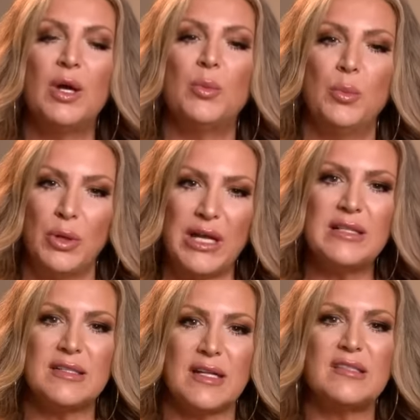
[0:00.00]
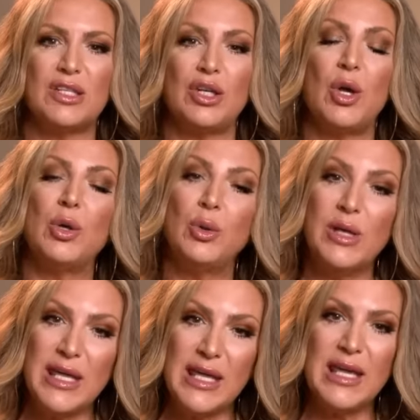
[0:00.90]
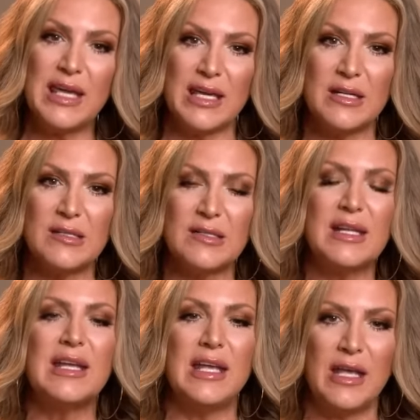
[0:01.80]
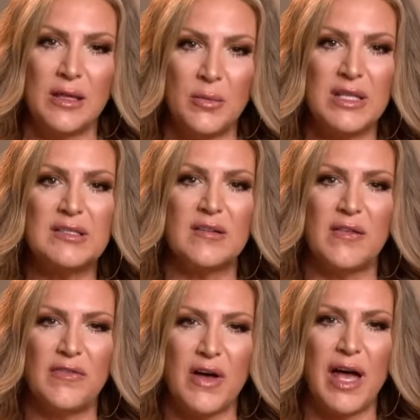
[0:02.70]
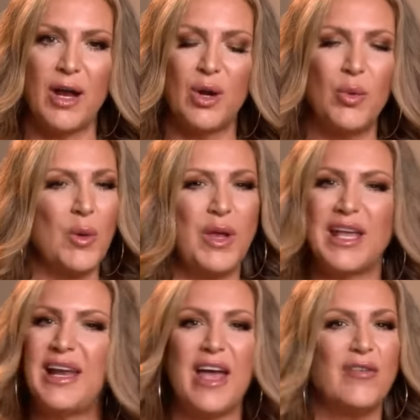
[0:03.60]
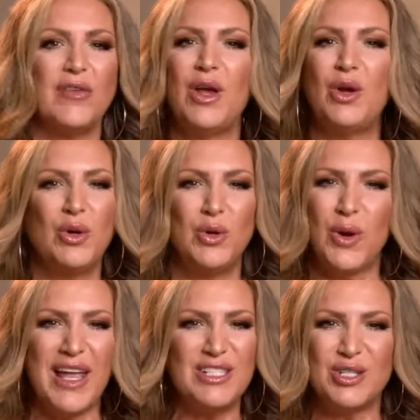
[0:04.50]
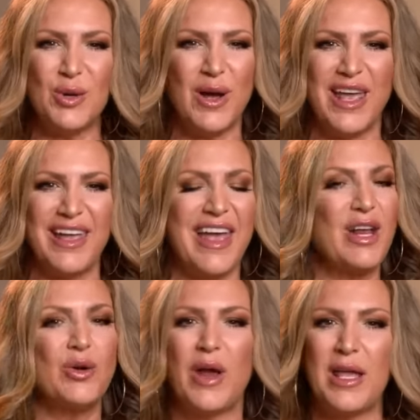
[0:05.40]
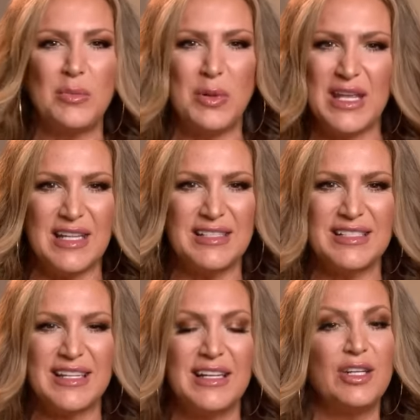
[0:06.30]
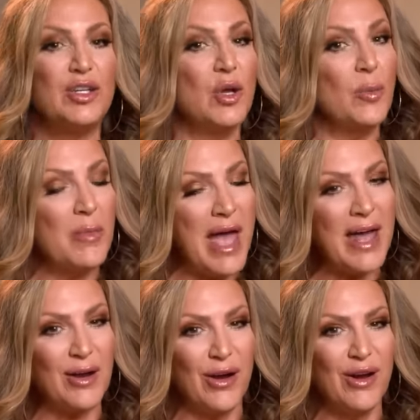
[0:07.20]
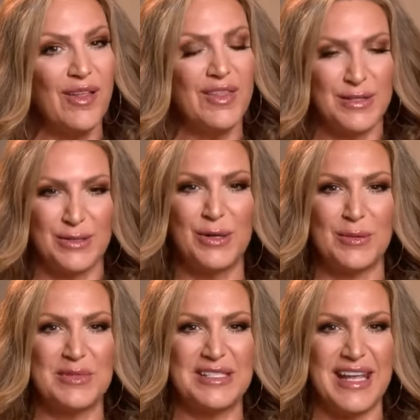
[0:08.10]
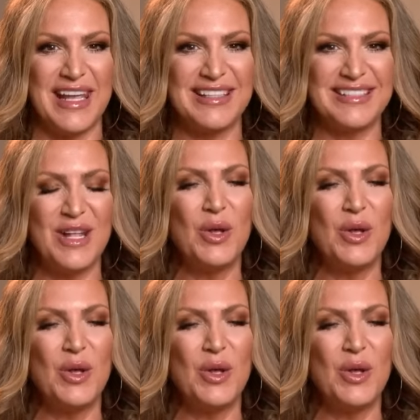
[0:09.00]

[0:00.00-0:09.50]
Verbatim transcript: brings us to know who He is in the midst of the fire, where we can have great joy and great peace, no matter the circumstance.